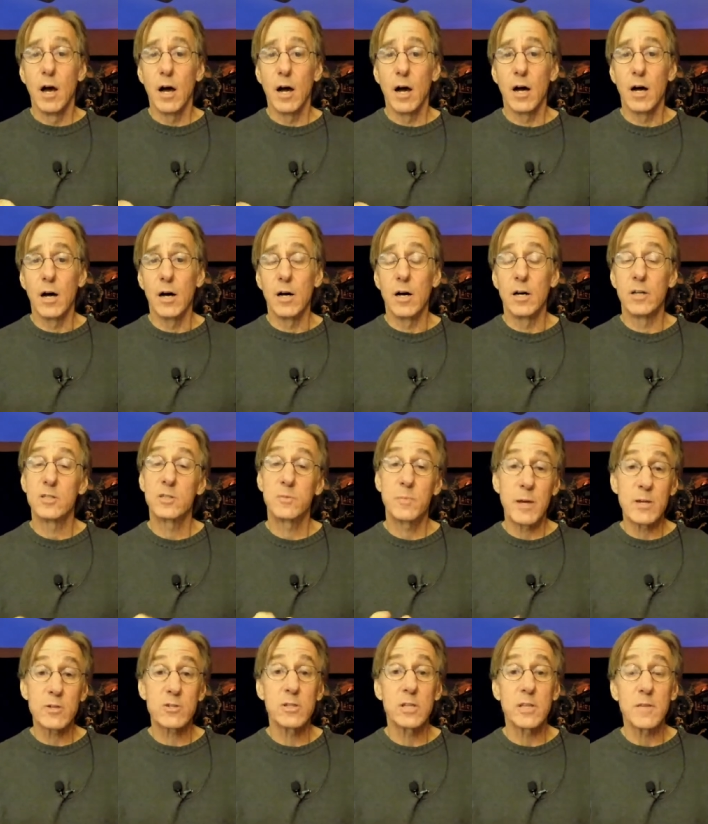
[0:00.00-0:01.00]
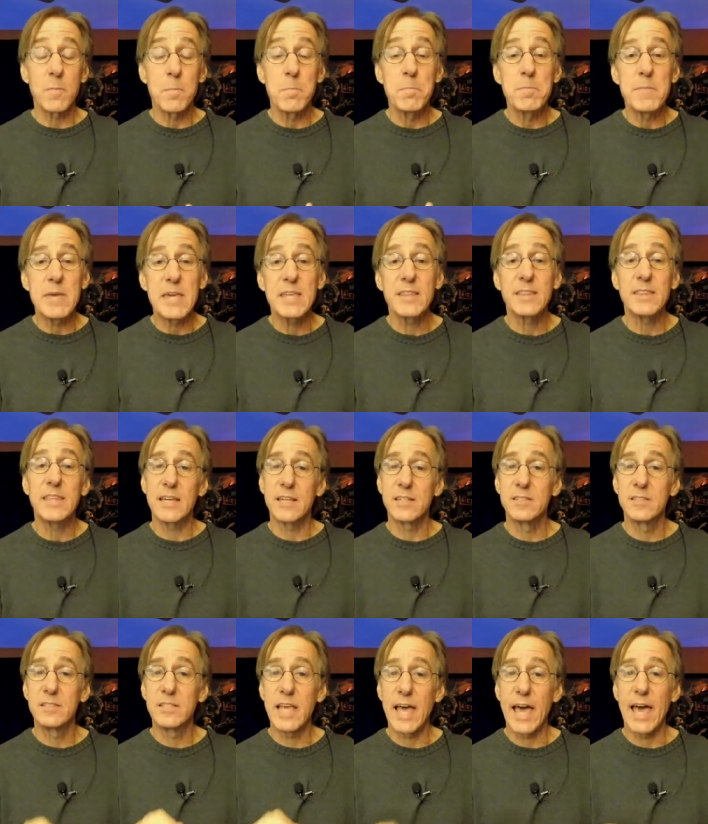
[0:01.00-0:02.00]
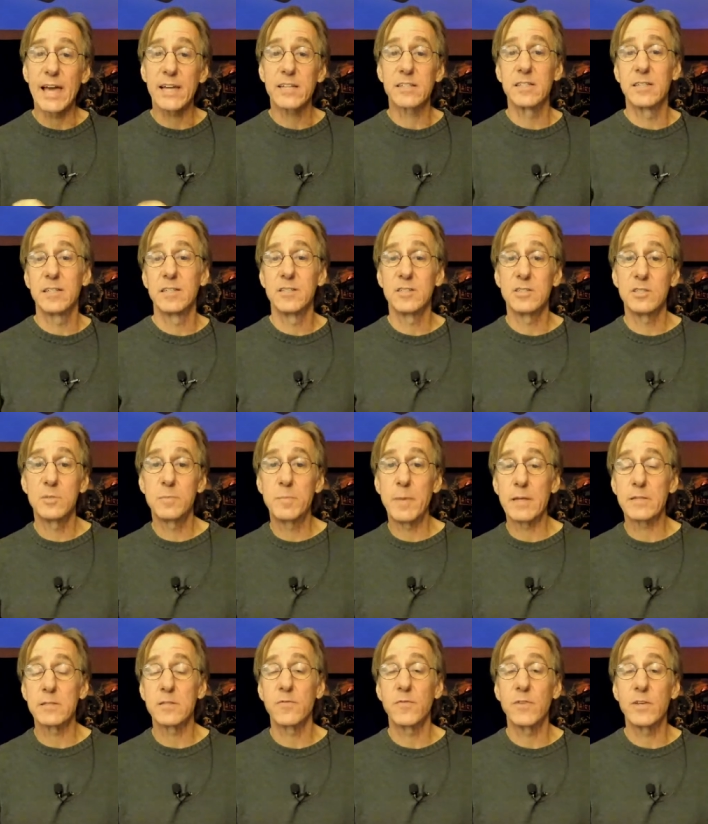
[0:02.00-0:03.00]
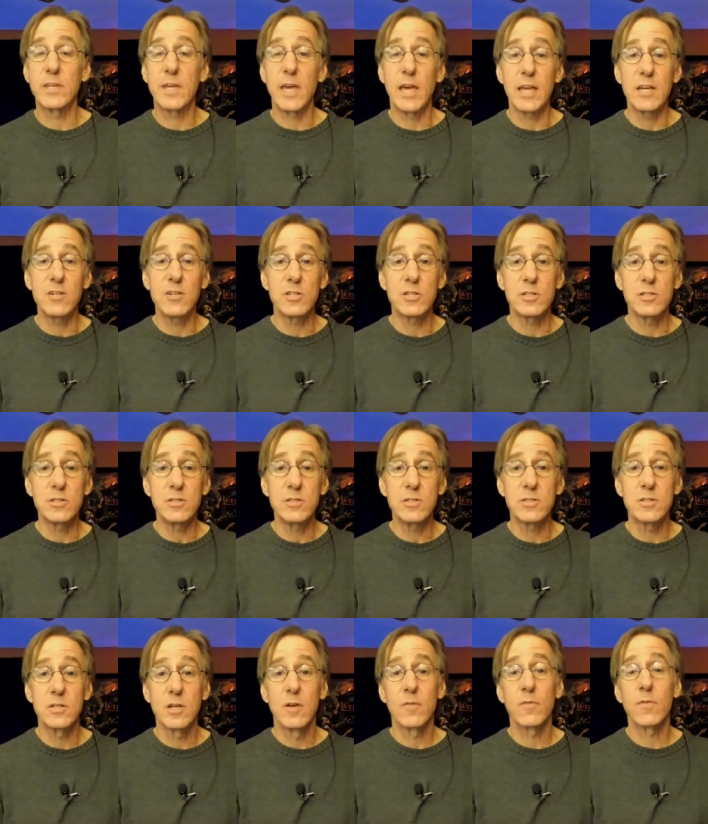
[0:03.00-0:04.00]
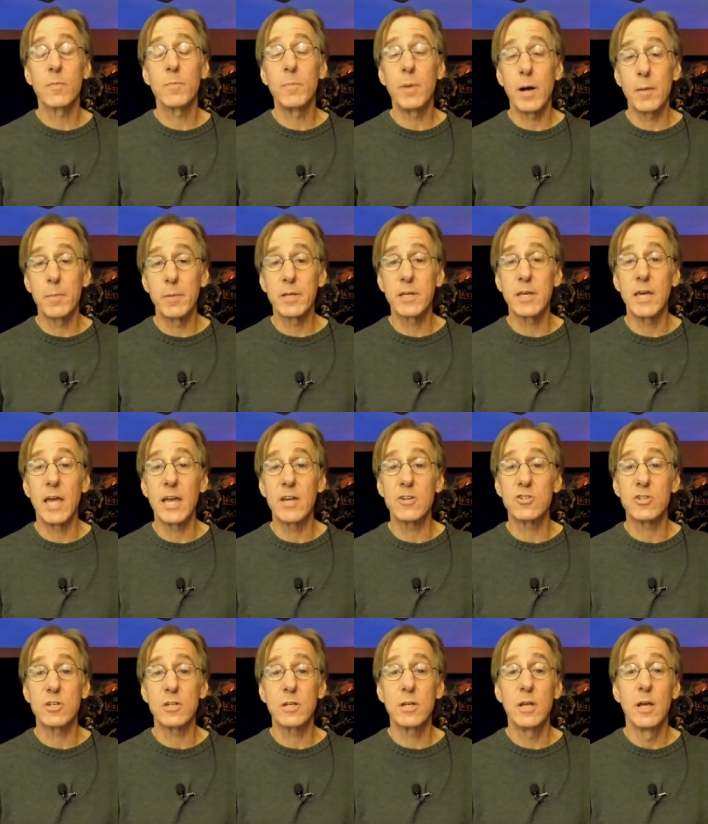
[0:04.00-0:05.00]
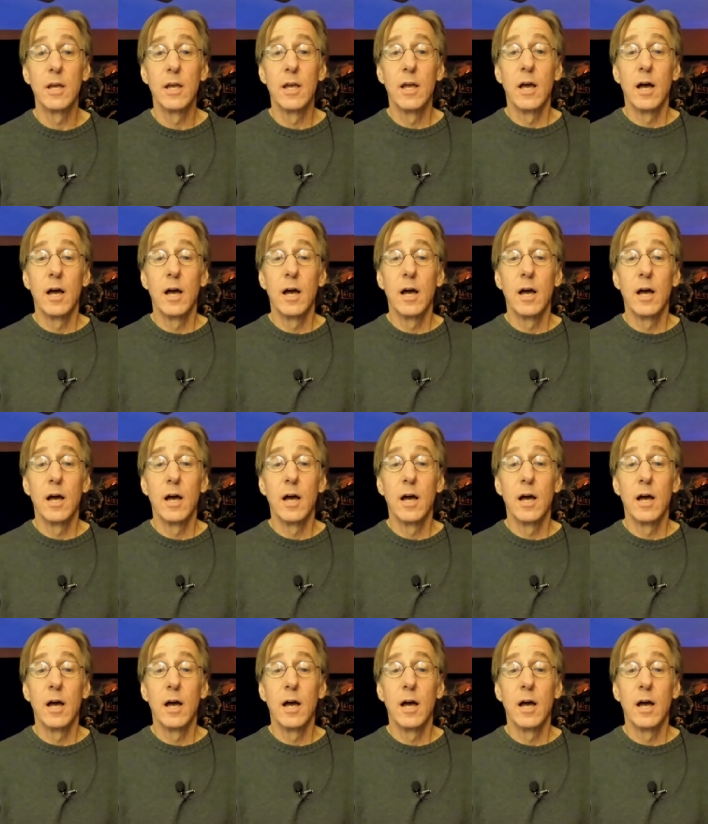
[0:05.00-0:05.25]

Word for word: uh, especially meet the exact specifications for publication.